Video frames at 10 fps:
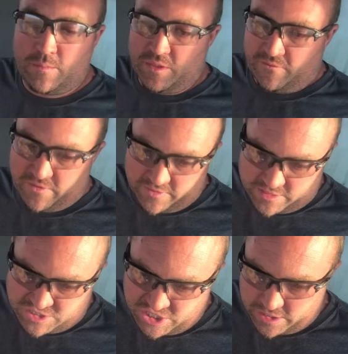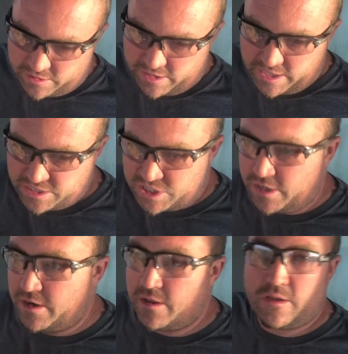the 5th
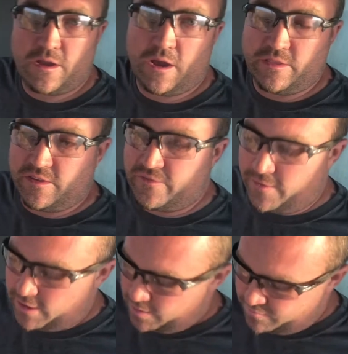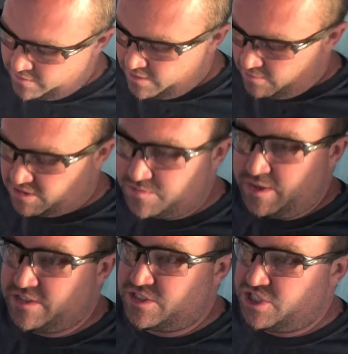generation on this farm, which
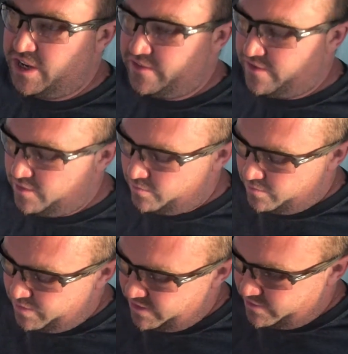means JC would be the